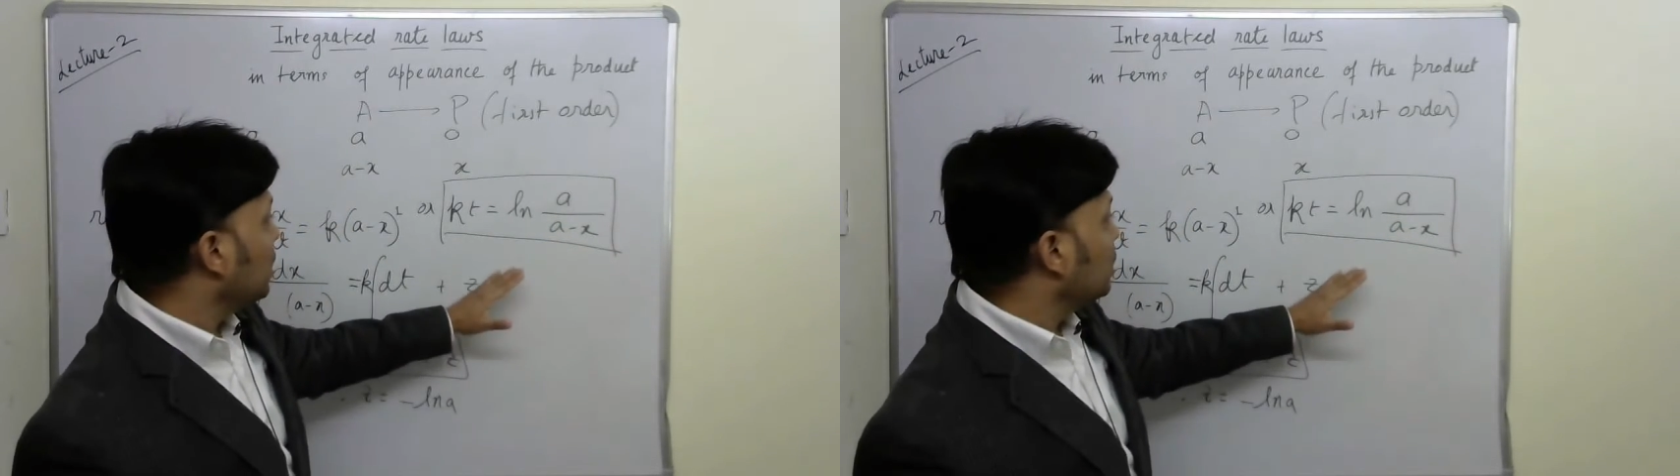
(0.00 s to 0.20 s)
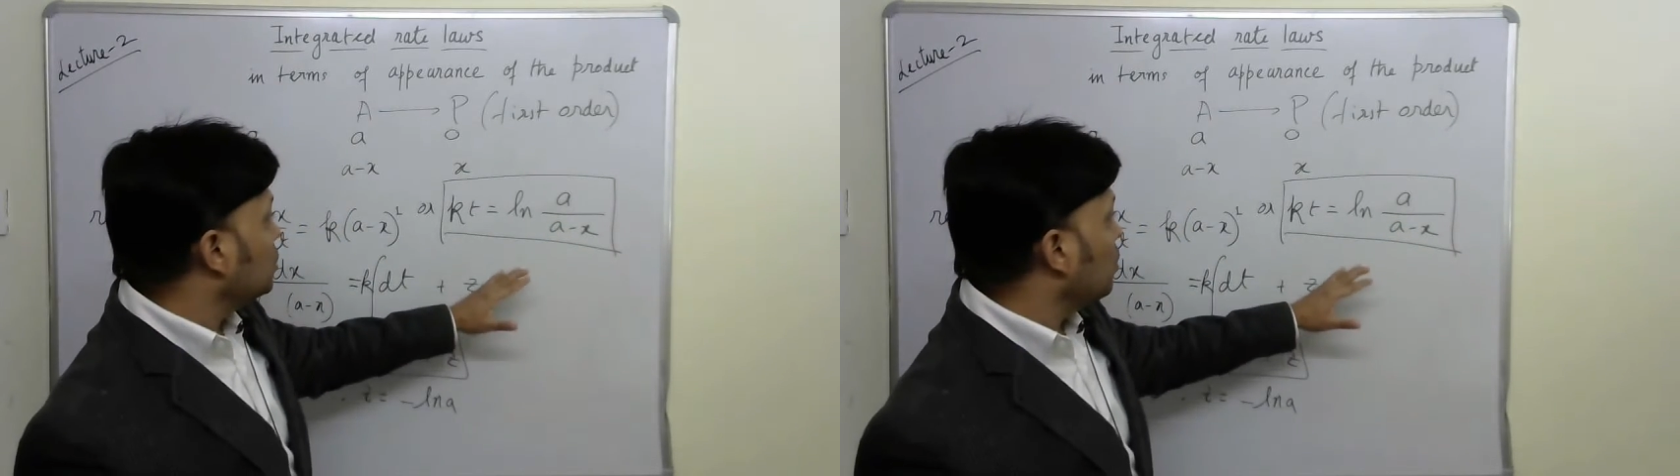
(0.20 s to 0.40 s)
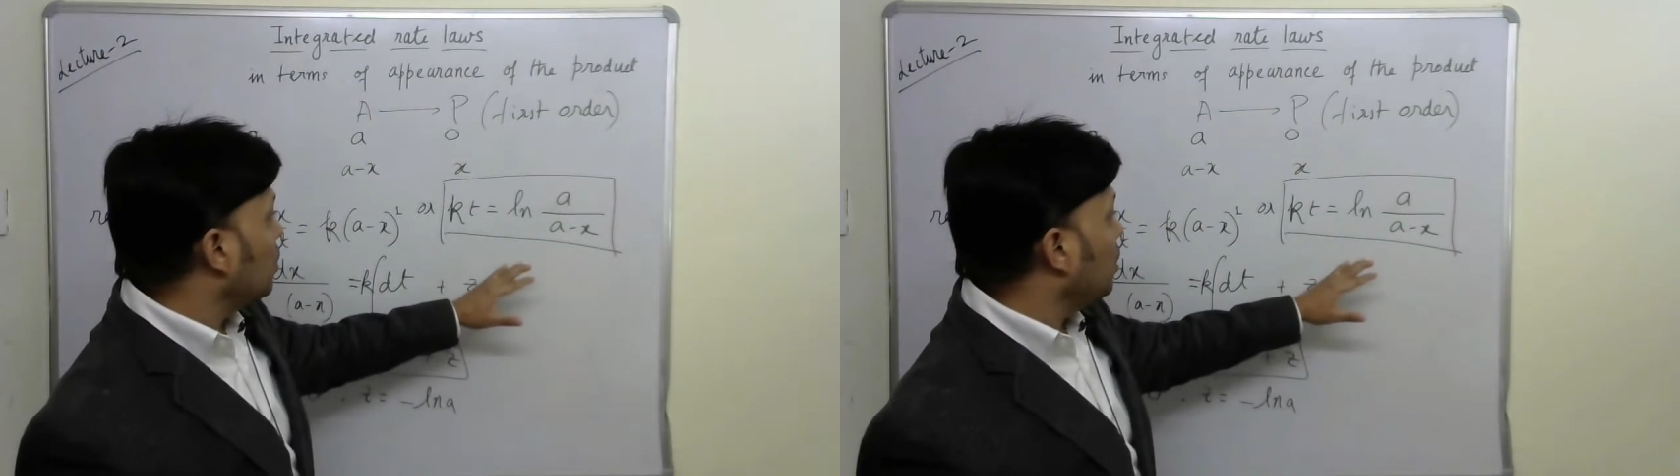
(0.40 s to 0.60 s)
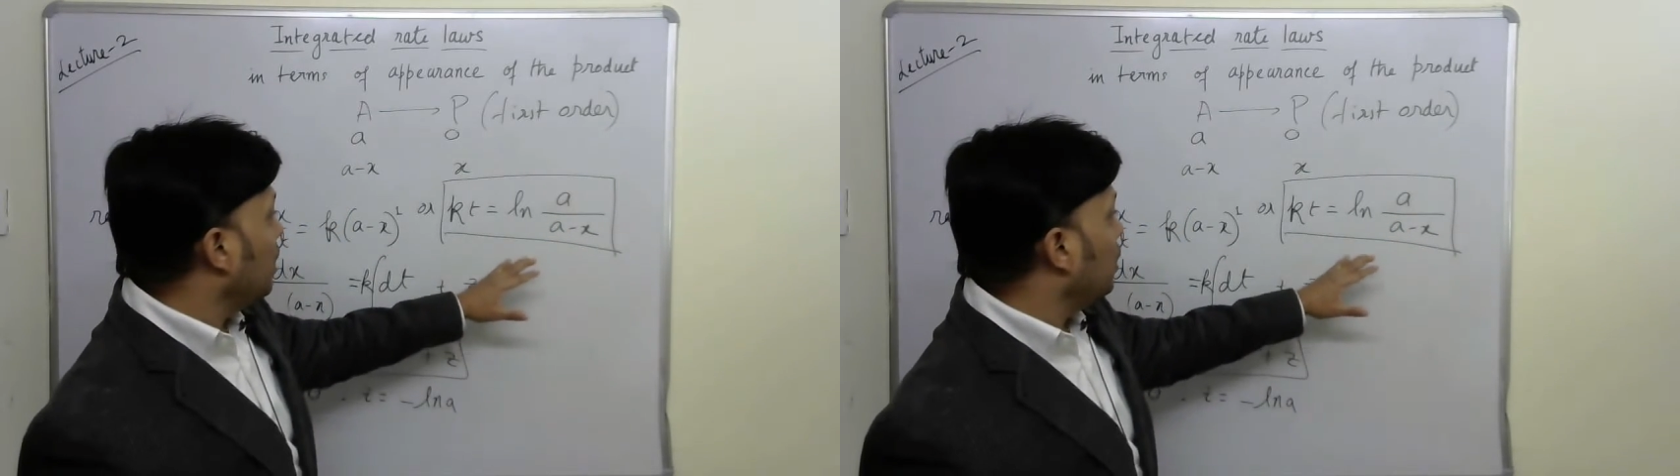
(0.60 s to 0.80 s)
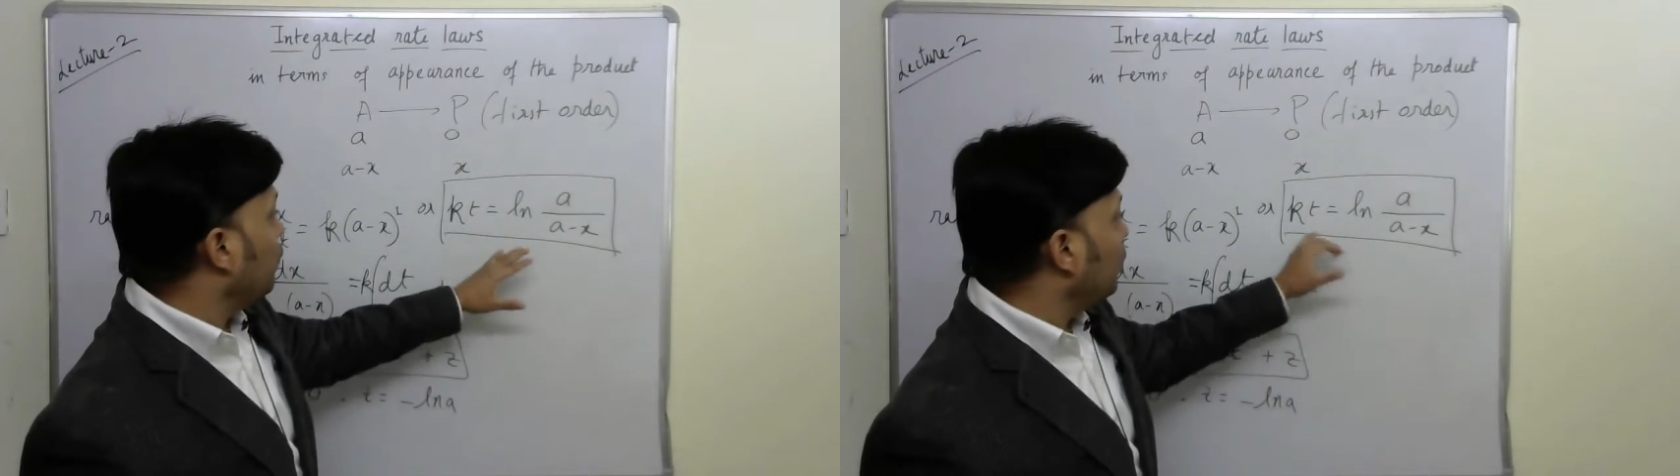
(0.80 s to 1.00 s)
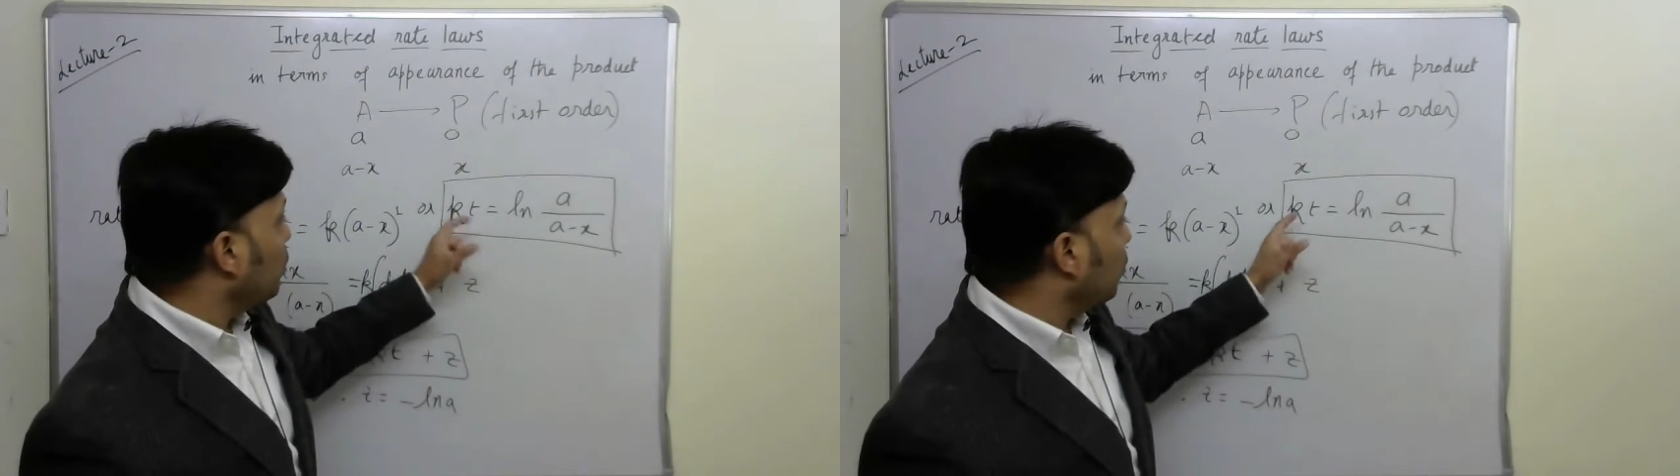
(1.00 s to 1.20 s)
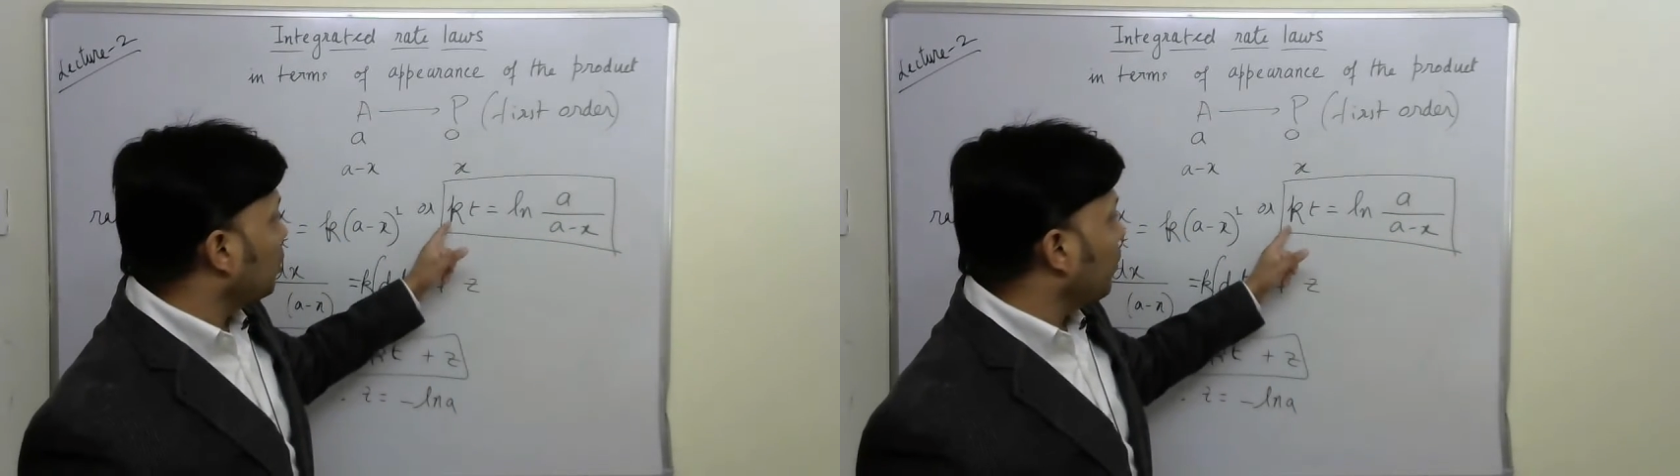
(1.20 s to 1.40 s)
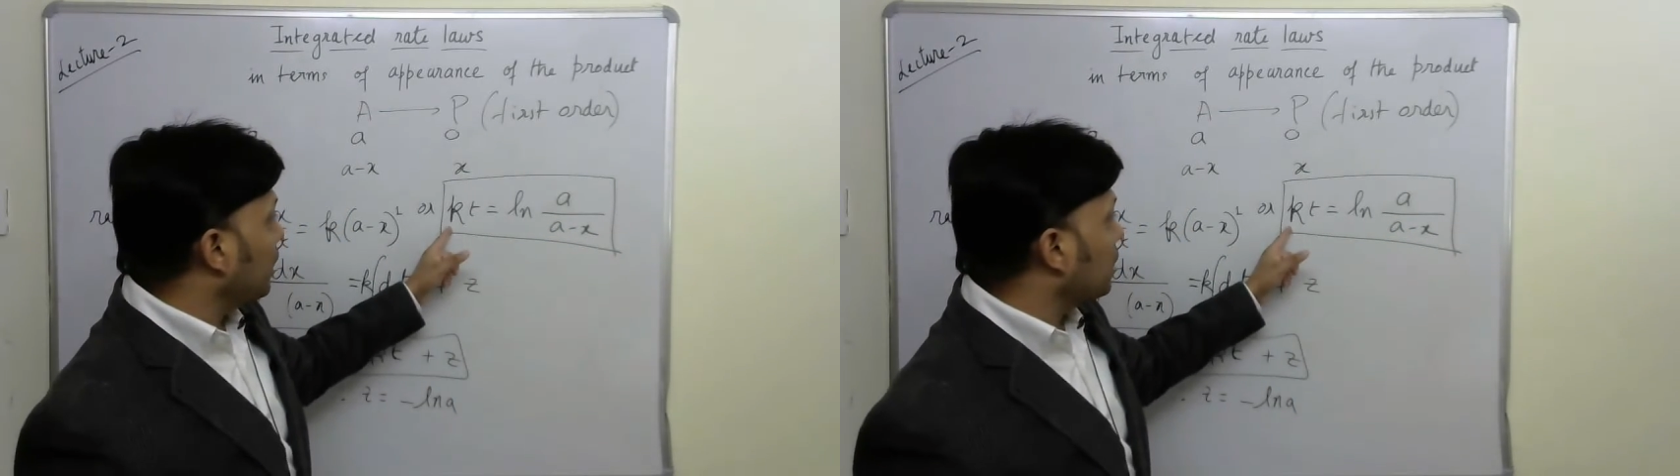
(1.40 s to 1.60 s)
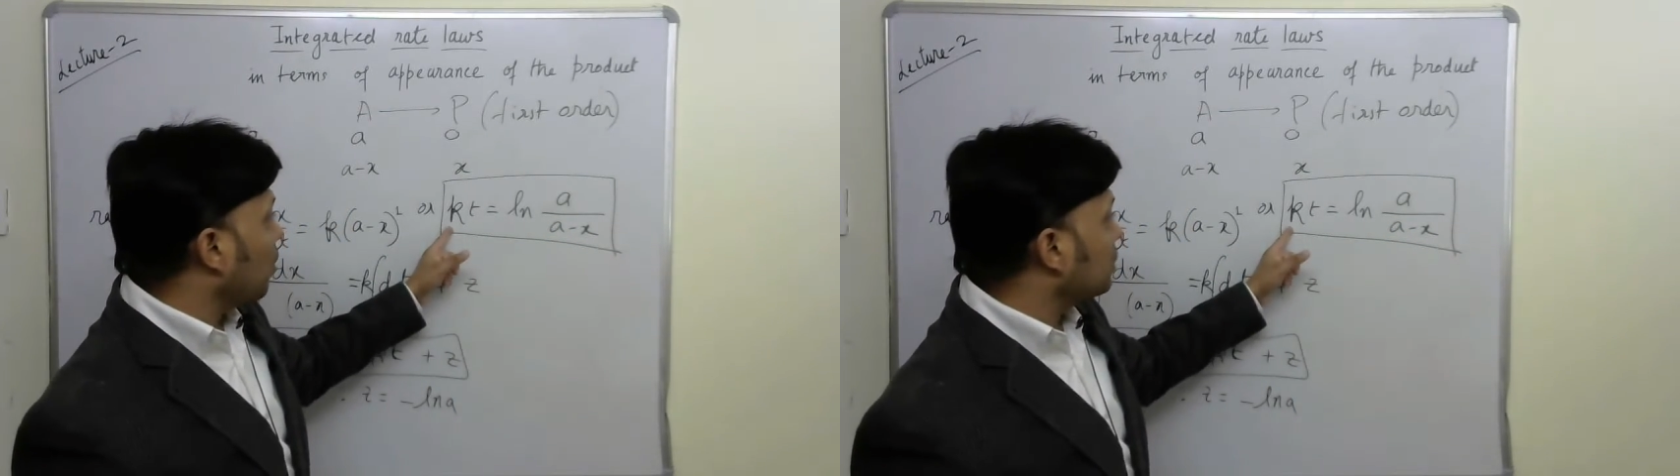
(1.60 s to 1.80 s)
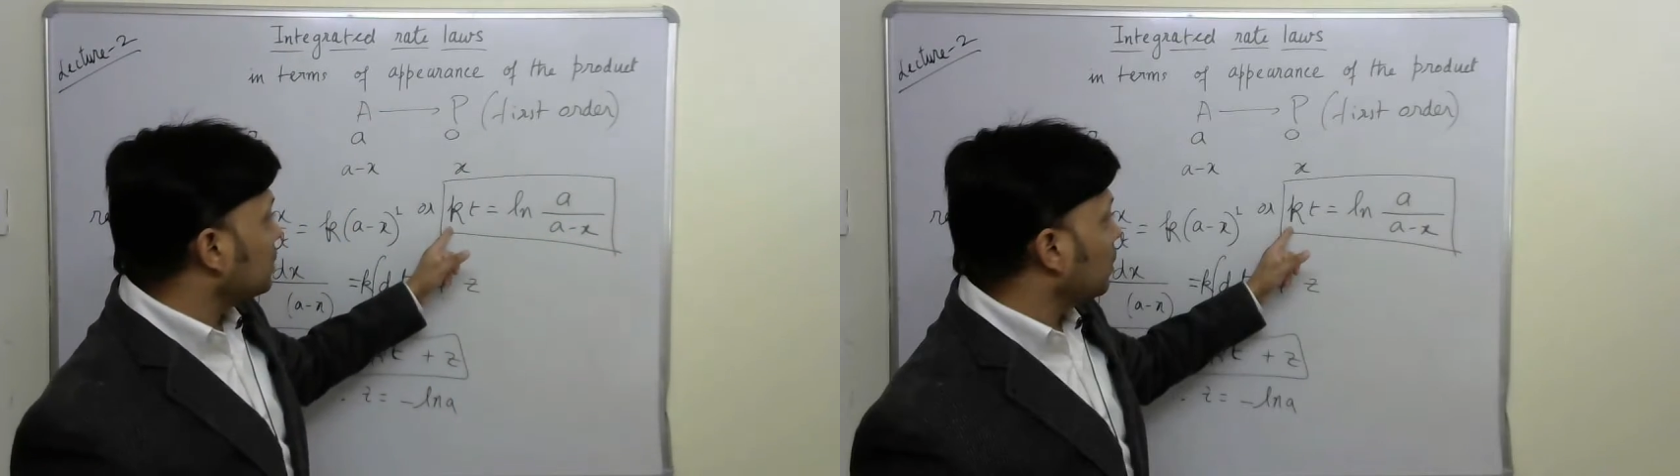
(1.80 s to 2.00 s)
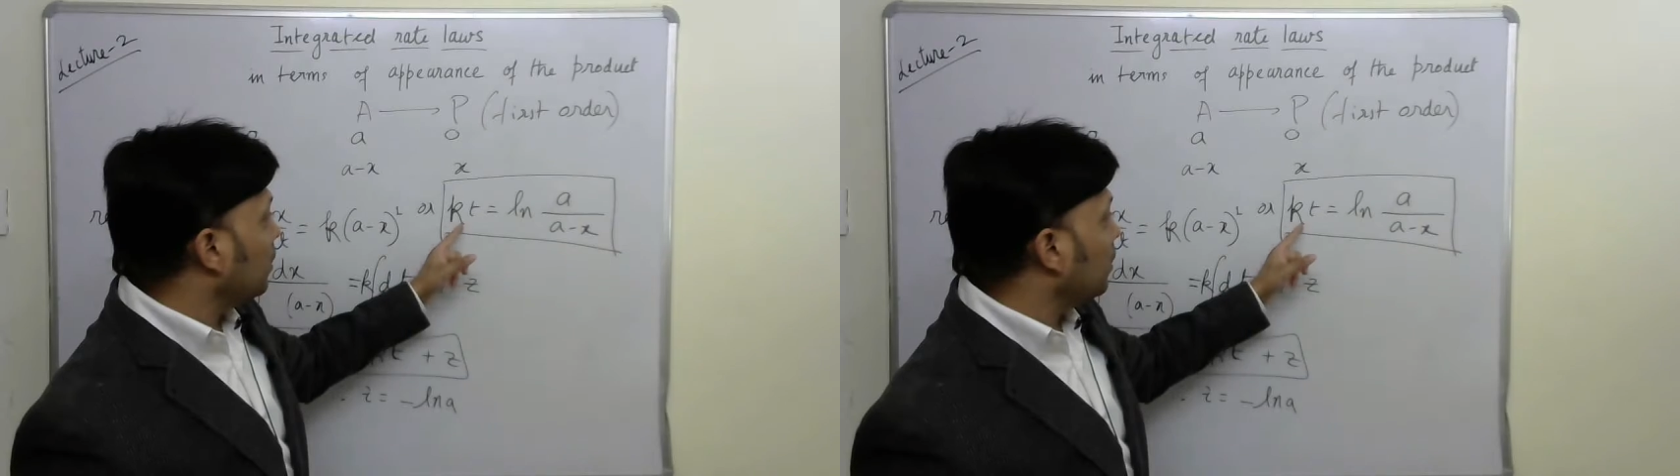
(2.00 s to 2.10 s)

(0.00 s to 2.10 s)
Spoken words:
So if we know the rate constant,